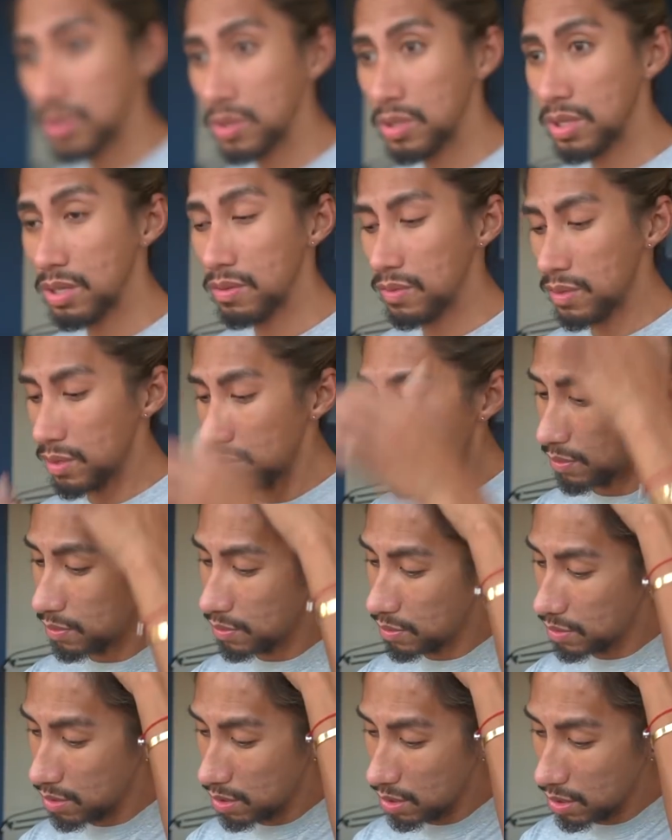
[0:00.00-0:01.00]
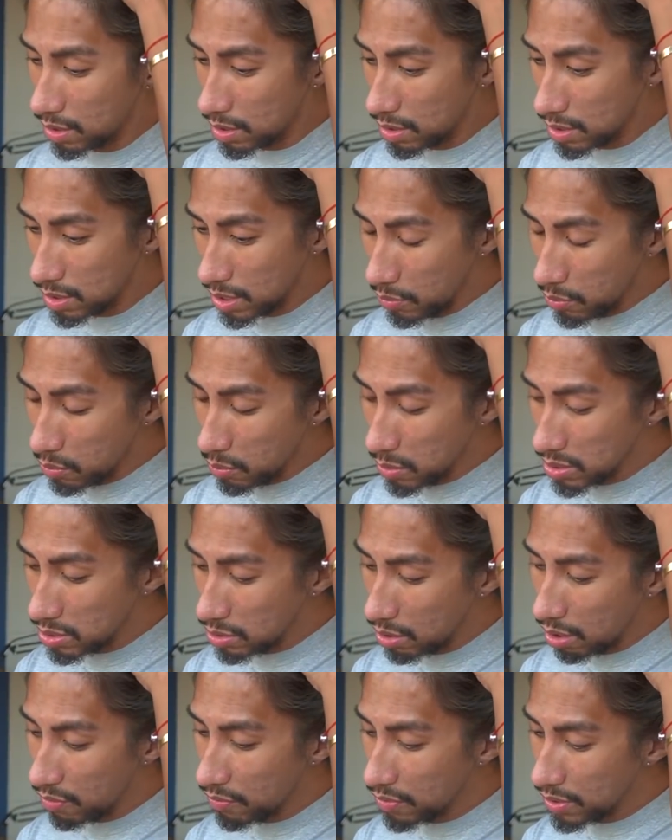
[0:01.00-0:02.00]
to give you. Someone wants
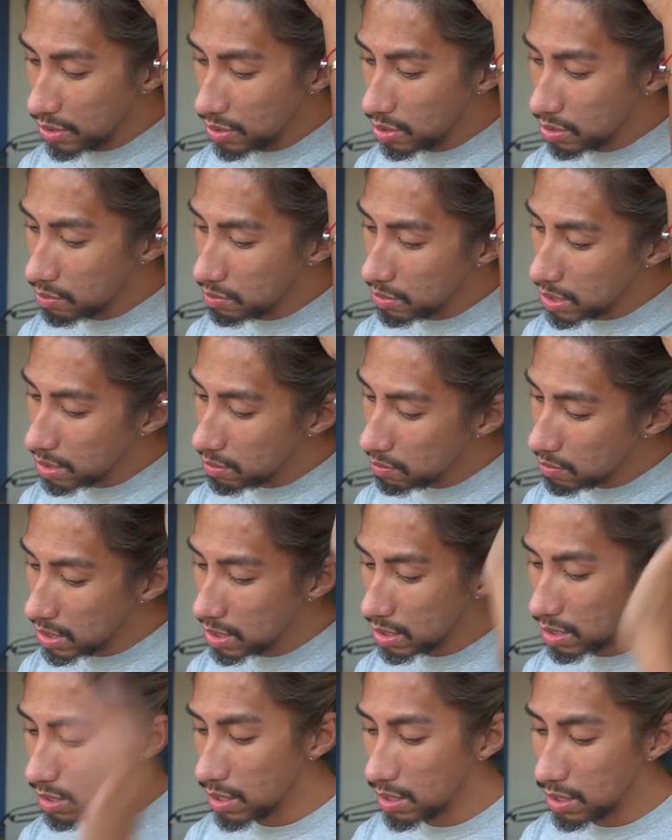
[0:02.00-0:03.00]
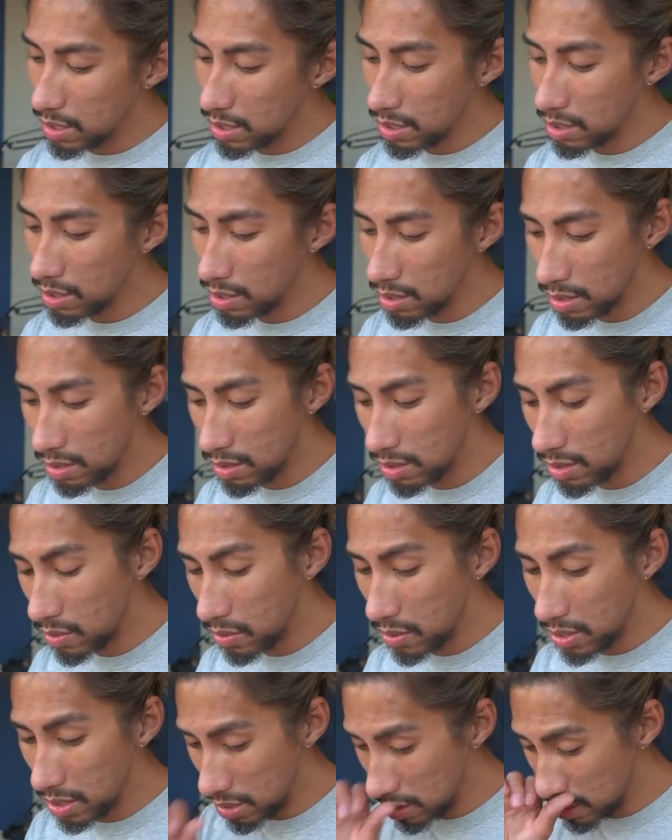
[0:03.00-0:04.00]
to offer you commitment here. The
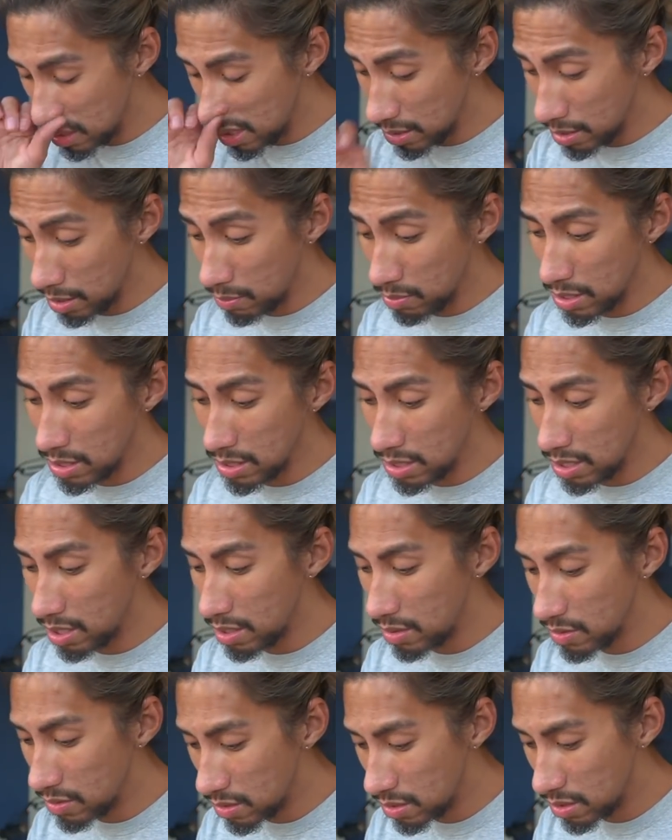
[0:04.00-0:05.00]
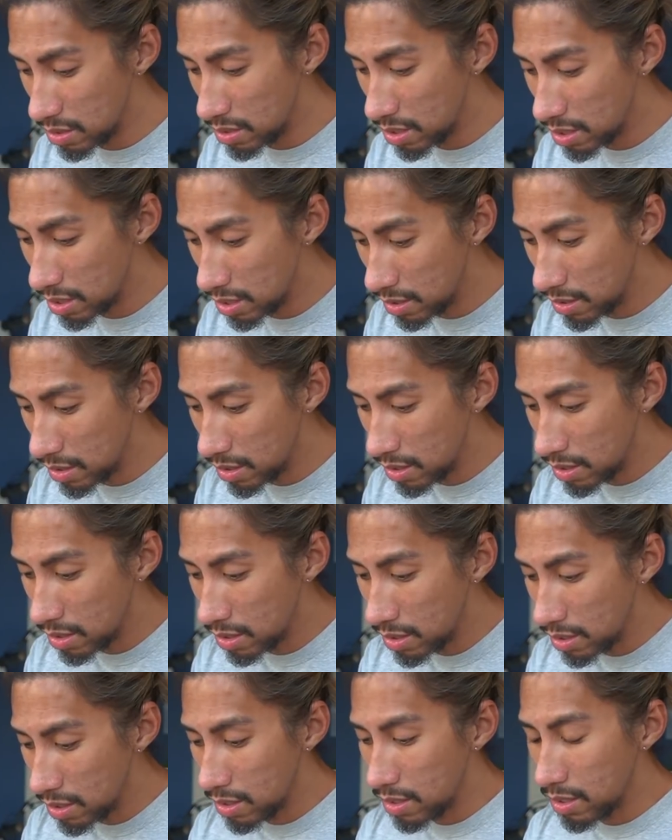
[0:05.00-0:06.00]
coin is something serious.
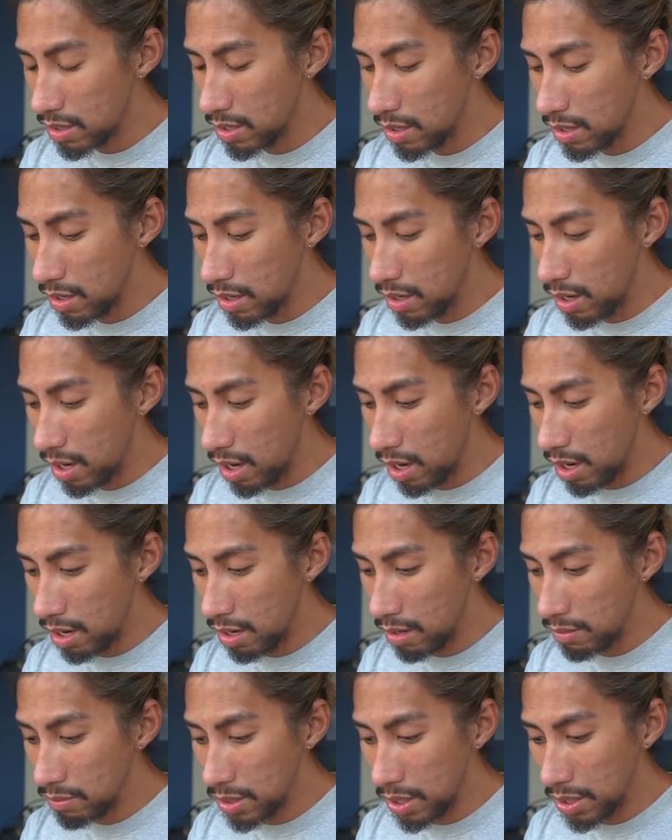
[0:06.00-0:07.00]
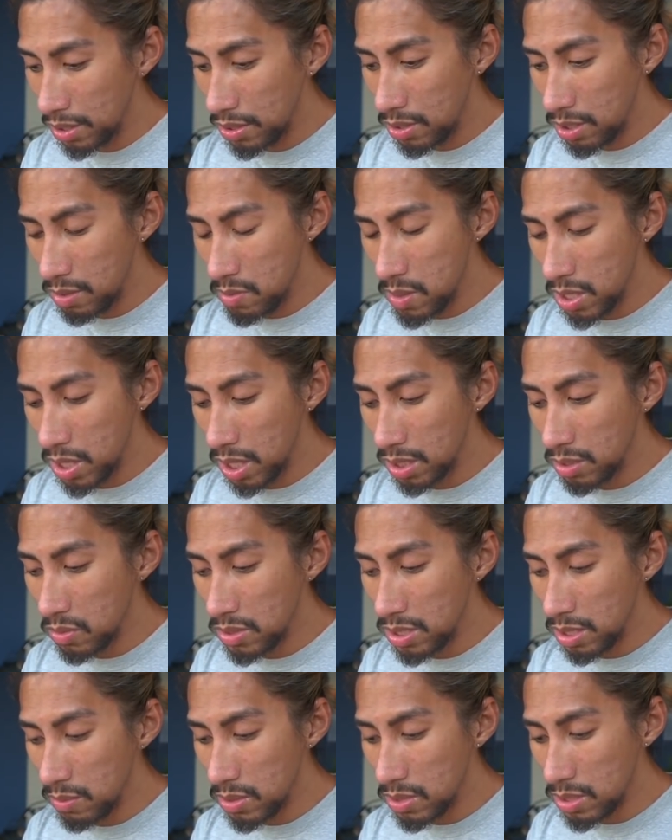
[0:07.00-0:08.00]
Um, you could be connecting
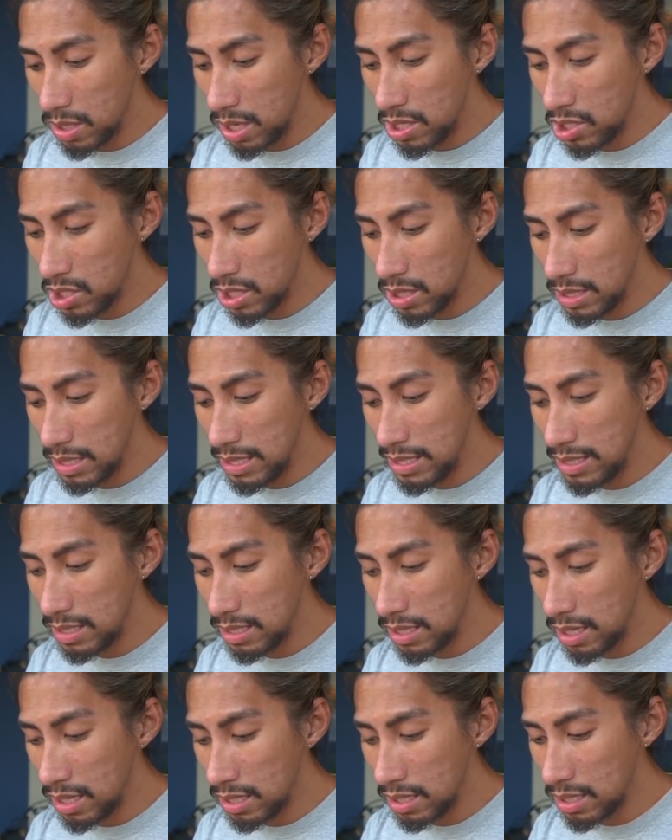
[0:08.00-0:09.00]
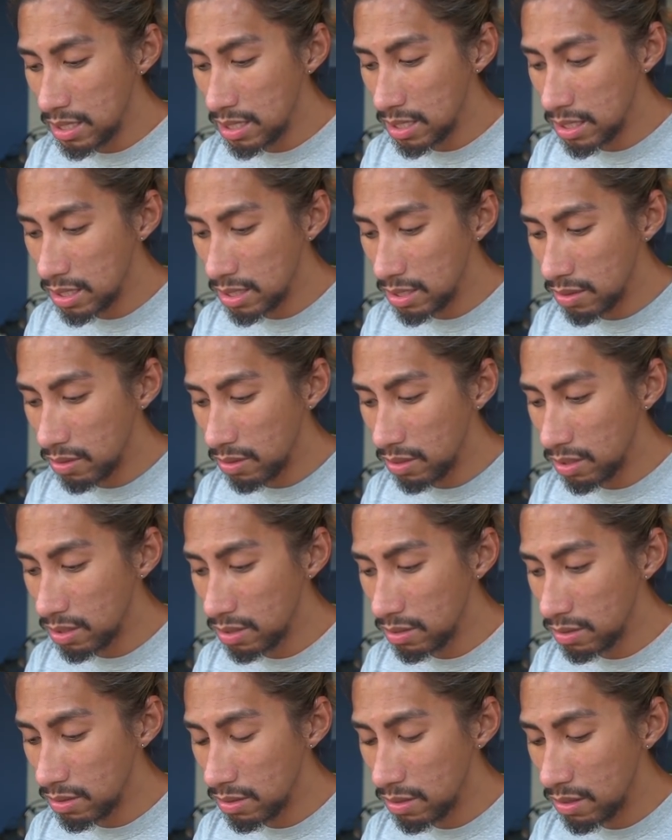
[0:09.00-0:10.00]
with someone who's Asian descent.
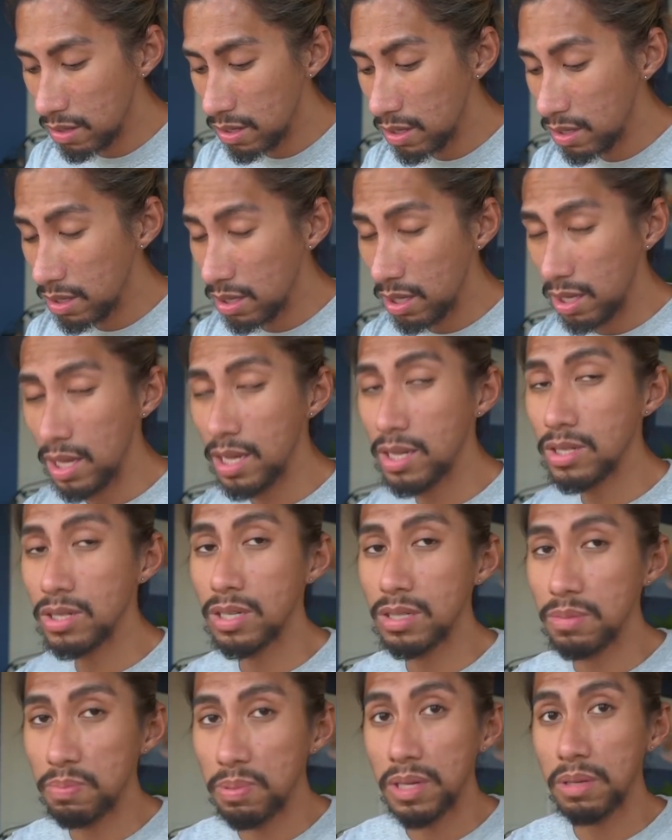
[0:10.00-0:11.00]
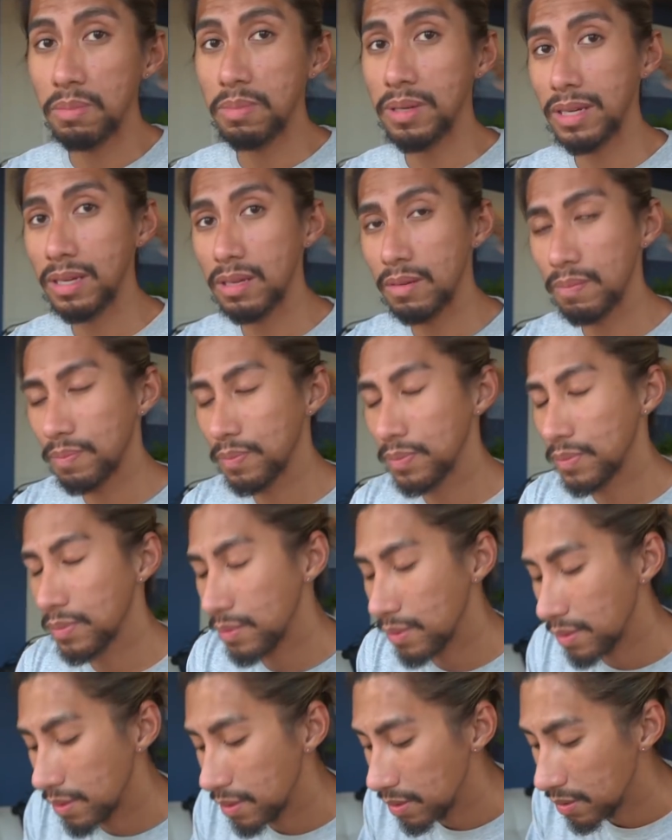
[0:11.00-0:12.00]
Okay, Asia is pretty big.
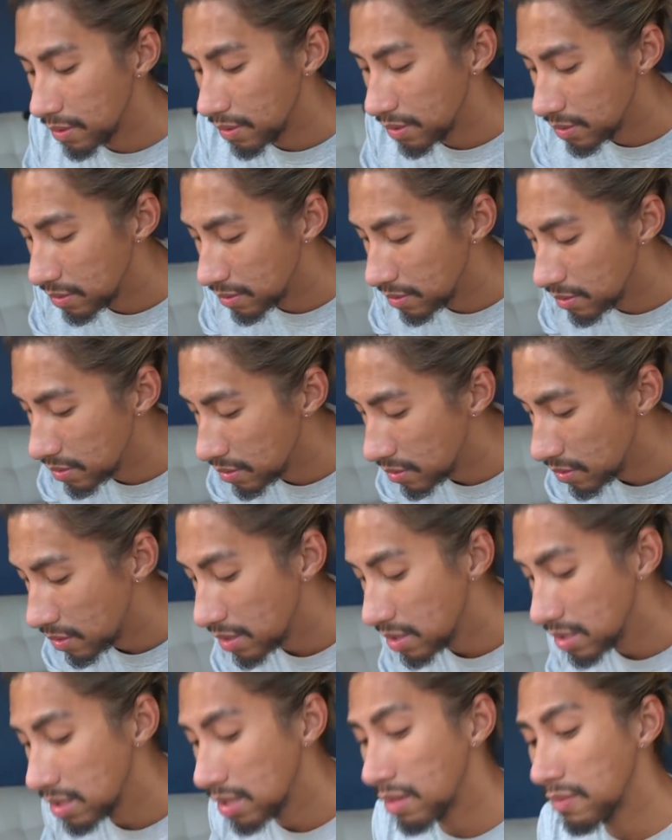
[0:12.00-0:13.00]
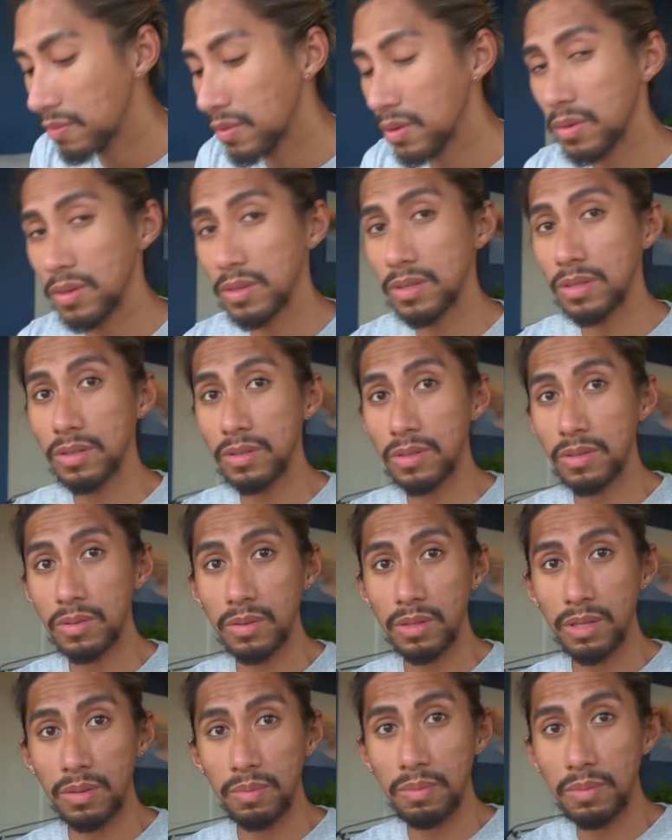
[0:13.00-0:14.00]
Okay, so let's not focus
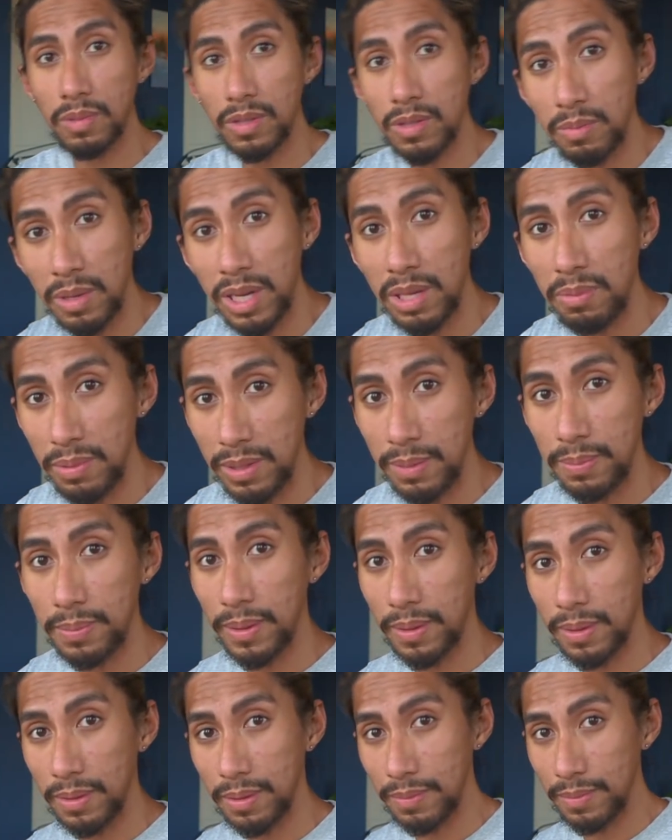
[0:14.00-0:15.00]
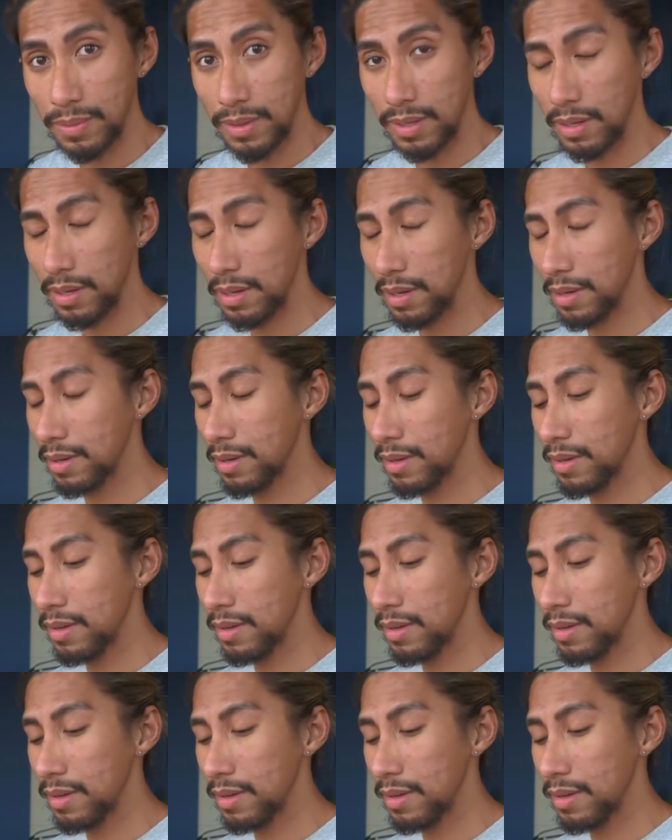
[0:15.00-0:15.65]
to the to my people. Okay,